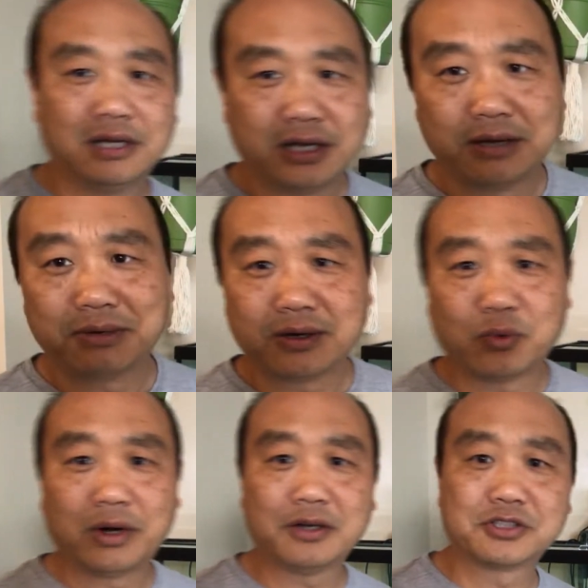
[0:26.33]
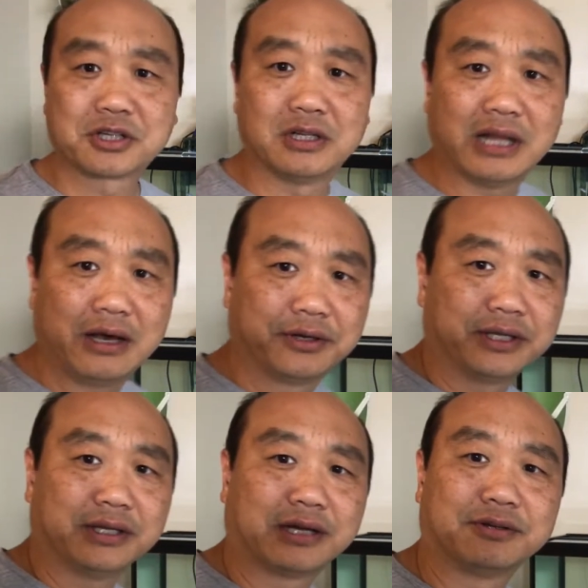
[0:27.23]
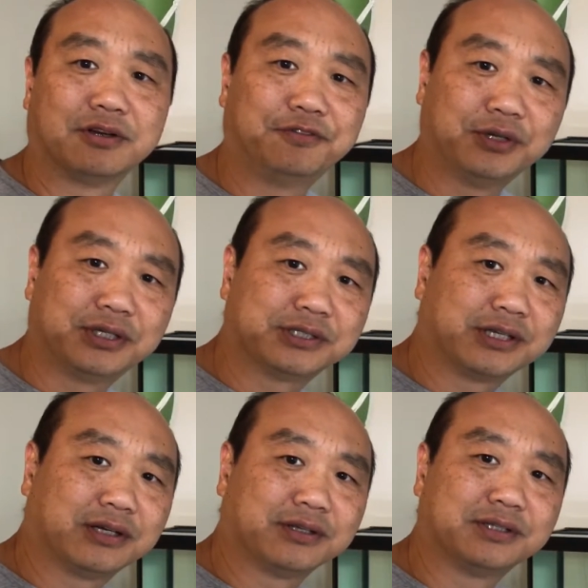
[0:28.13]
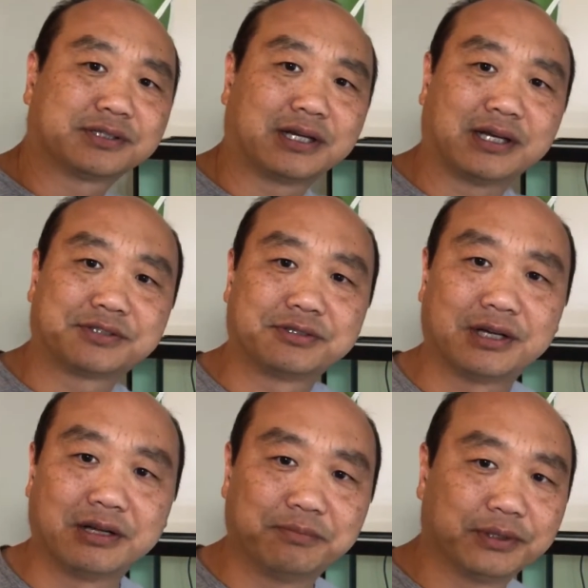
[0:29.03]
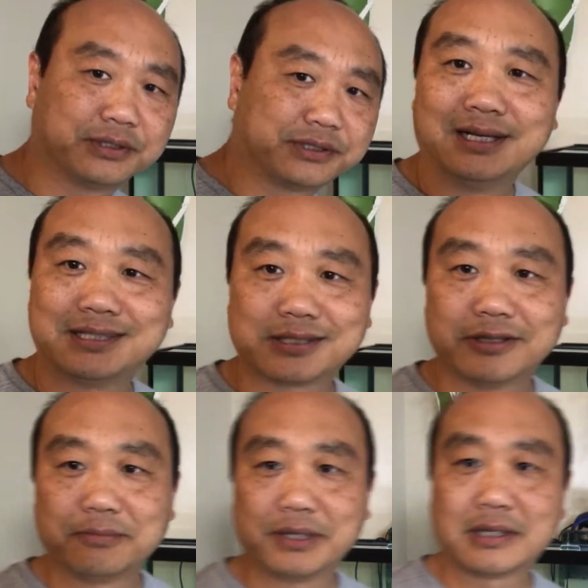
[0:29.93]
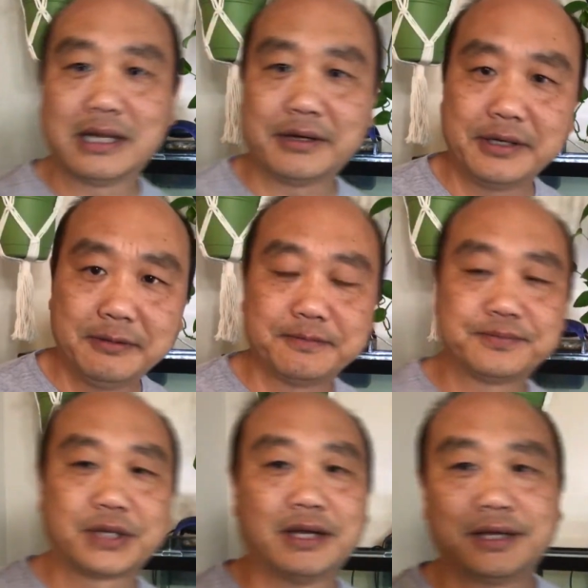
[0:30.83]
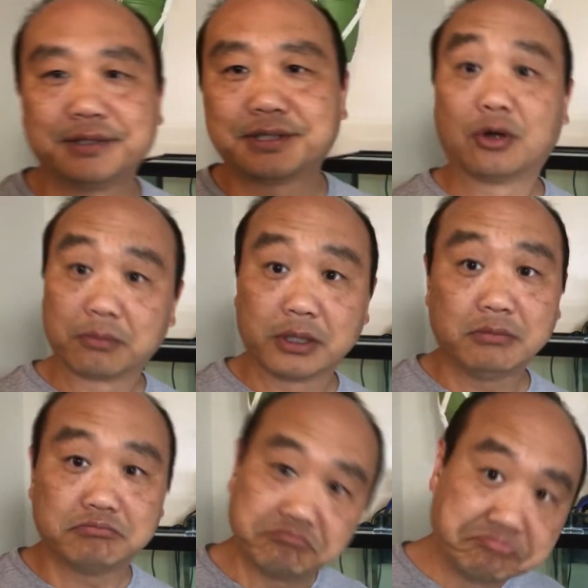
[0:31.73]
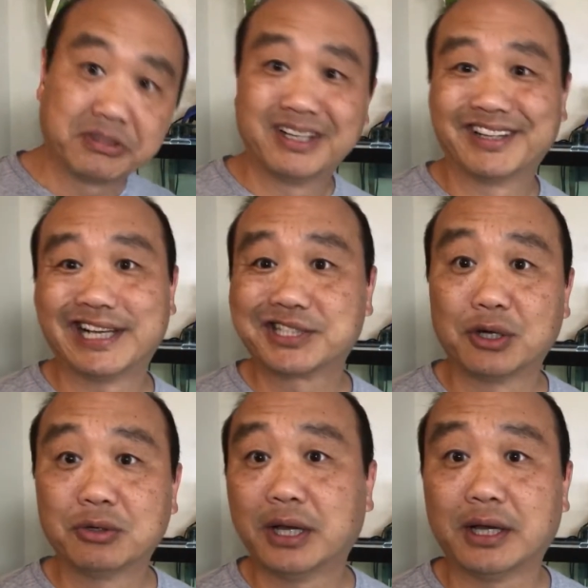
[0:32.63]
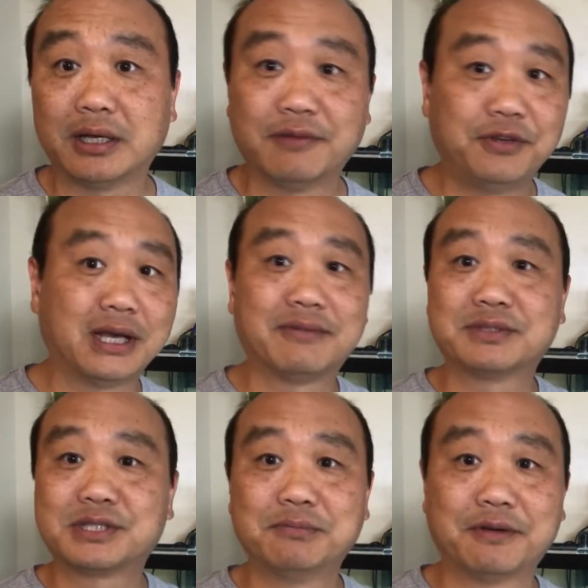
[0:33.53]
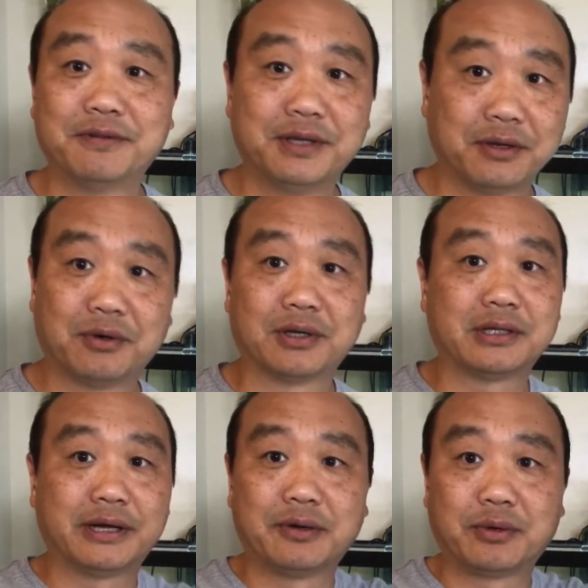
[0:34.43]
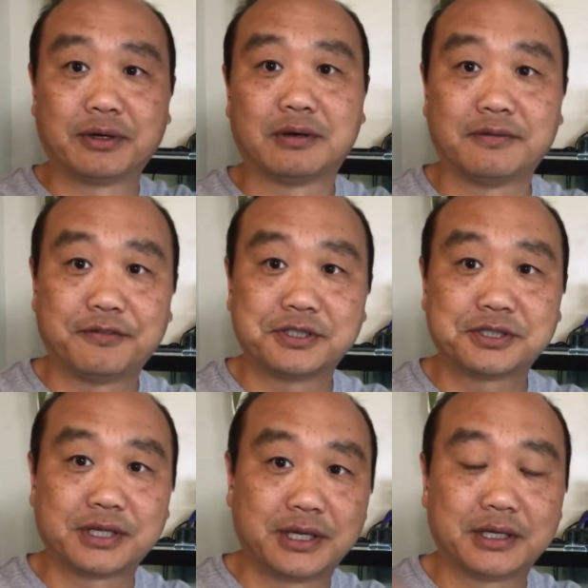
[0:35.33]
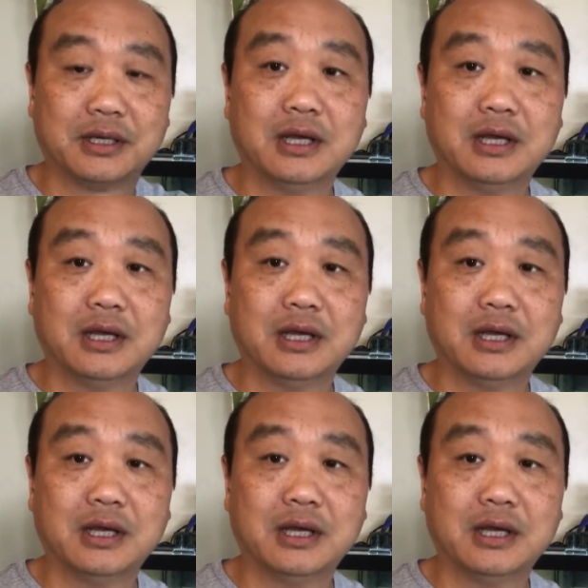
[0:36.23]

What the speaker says: and my water's cloudy. I don't know if you can tell this, guys, or not, but it's a little bit cloudy. And normally, that's okay. If you haven't seen my video on cloudy water in a fish tank,